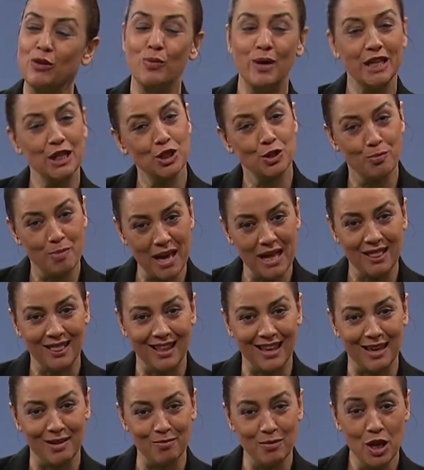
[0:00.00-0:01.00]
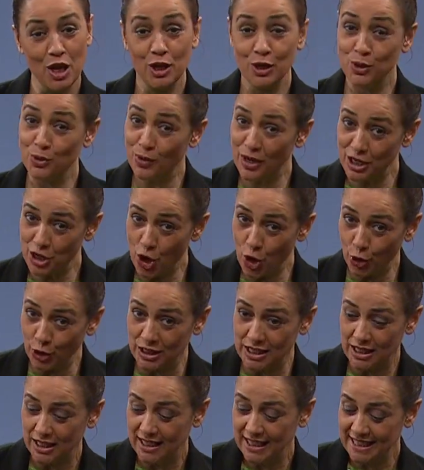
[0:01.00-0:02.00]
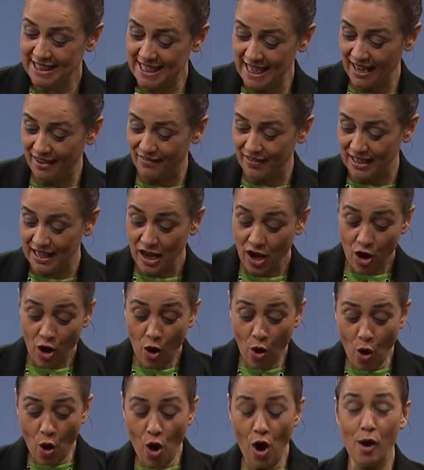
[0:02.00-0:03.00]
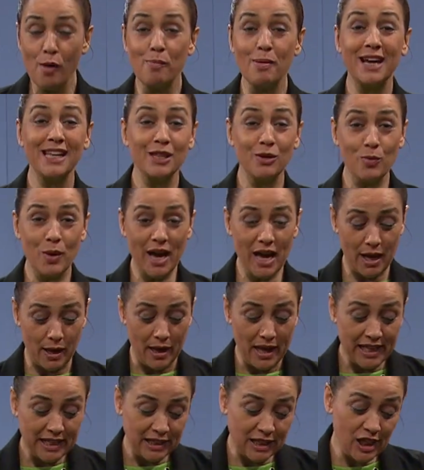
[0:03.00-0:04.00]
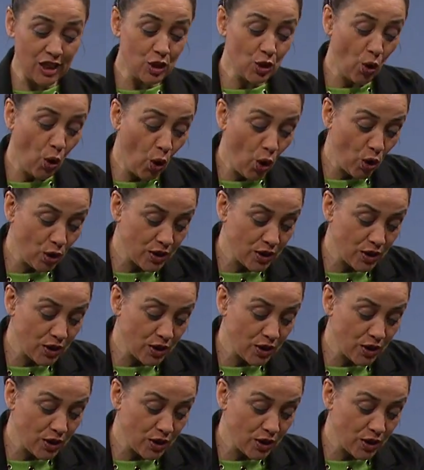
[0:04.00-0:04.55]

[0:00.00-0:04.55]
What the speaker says: went to Bethlehem to anoint David. Oh, by the way, this all